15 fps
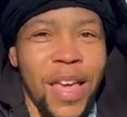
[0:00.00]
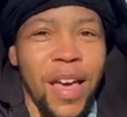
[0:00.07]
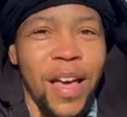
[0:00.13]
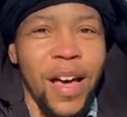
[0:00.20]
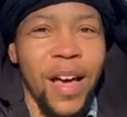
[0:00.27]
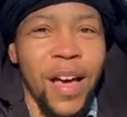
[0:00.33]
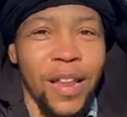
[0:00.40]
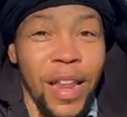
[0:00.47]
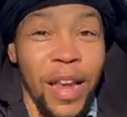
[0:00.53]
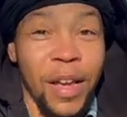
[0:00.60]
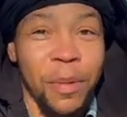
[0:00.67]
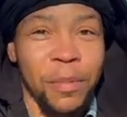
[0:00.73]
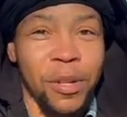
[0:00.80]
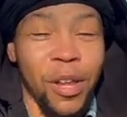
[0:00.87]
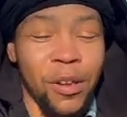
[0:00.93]
like
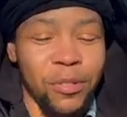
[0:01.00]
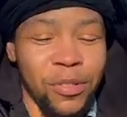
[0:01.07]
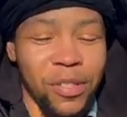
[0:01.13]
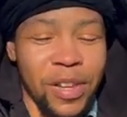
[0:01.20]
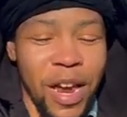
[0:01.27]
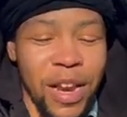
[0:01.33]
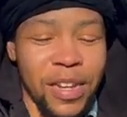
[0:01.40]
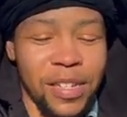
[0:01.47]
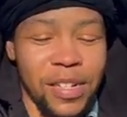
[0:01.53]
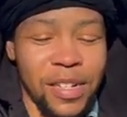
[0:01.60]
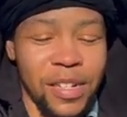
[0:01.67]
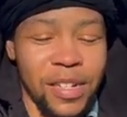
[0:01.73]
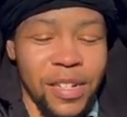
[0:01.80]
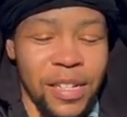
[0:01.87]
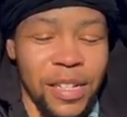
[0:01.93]
up close, not as
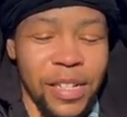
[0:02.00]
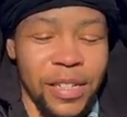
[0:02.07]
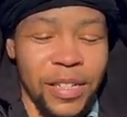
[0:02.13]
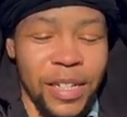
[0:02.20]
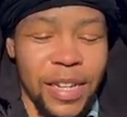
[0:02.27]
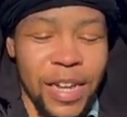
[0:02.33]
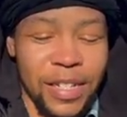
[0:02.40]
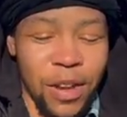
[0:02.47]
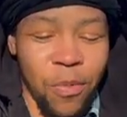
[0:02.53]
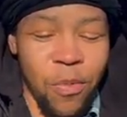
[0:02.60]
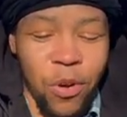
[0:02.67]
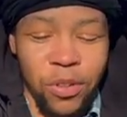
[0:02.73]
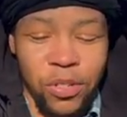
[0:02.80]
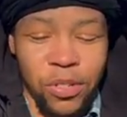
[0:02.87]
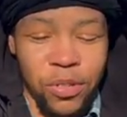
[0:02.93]
clearly as I
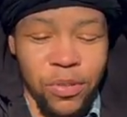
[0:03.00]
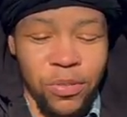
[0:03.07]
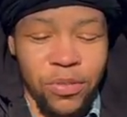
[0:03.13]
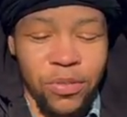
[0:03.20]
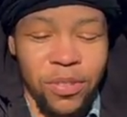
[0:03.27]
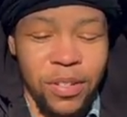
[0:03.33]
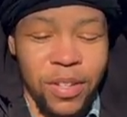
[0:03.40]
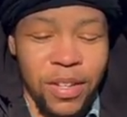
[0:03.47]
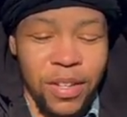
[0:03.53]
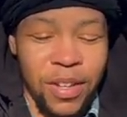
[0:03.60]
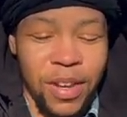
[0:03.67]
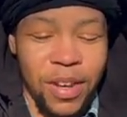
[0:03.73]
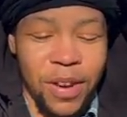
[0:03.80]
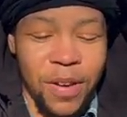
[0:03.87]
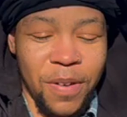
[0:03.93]
want to,
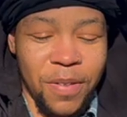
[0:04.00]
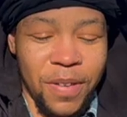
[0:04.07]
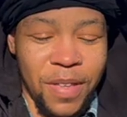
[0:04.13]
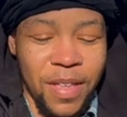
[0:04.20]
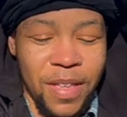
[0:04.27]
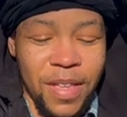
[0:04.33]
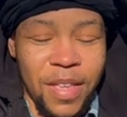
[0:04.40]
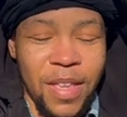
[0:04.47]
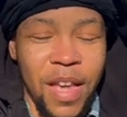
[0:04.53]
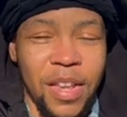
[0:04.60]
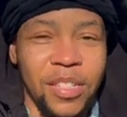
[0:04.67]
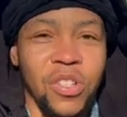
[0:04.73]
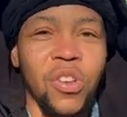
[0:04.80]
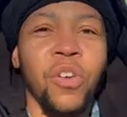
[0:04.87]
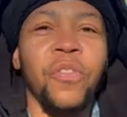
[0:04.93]
you know I
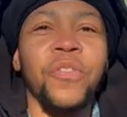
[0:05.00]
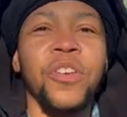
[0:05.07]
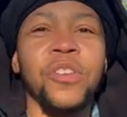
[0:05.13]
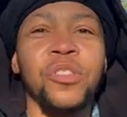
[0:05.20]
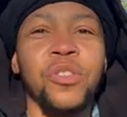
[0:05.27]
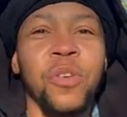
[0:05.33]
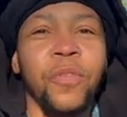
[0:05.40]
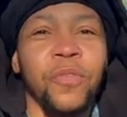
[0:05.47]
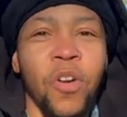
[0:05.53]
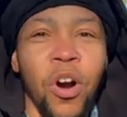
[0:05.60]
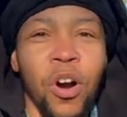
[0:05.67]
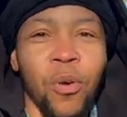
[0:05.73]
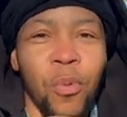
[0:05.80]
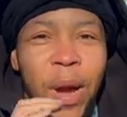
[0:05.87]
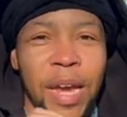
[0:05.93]
still feel too
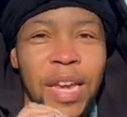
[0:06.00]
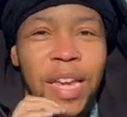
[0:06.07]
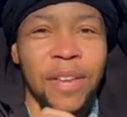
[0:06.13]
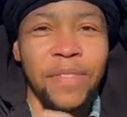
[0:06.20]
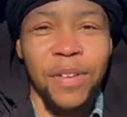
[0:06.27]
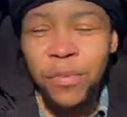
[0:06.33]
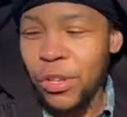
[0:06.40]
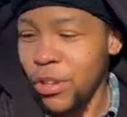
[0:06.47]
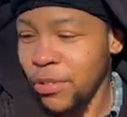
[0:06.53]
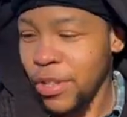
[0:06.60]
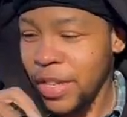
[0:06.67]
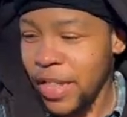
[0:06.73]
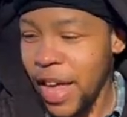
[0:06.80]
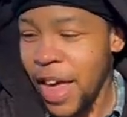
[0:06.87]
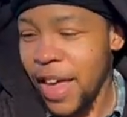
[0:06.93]
far away even
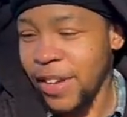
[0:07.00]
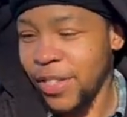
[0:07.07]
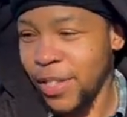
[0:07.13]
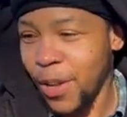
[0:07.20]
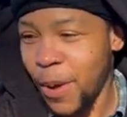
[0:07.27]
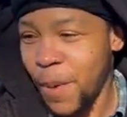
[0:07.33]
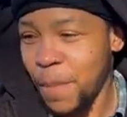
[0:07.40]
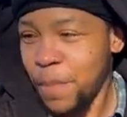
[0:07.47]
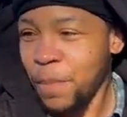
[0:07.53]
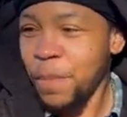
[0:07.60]
using that. So